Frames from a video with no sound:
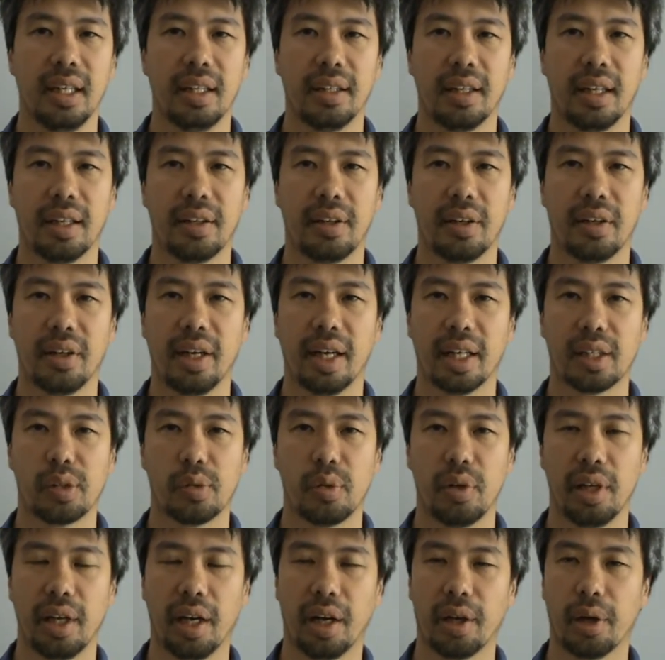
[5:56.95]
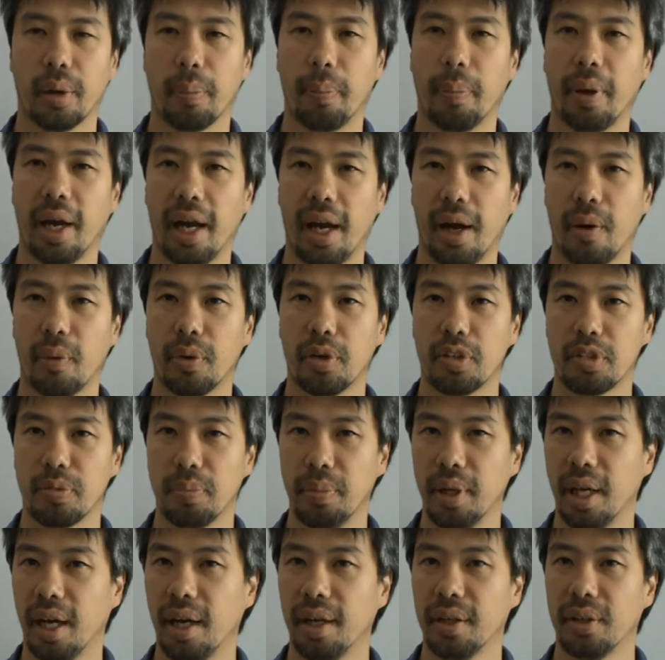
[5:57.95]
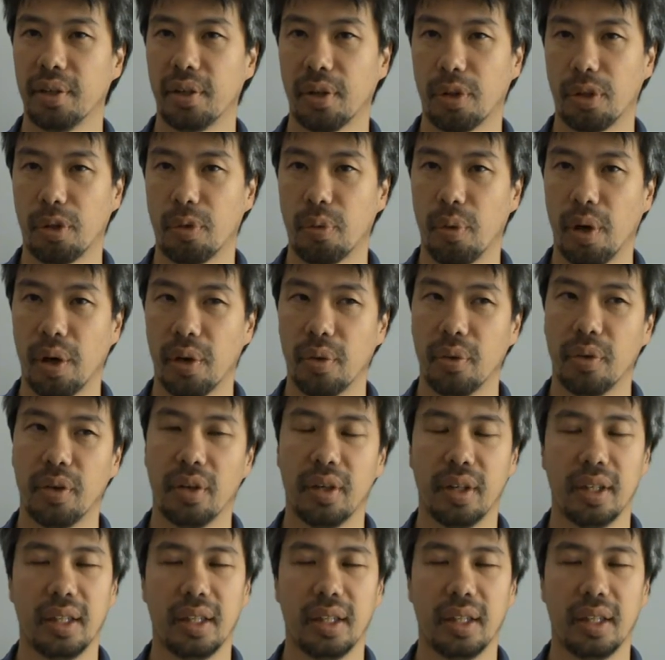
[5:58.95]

that there are actually other powers behind the throne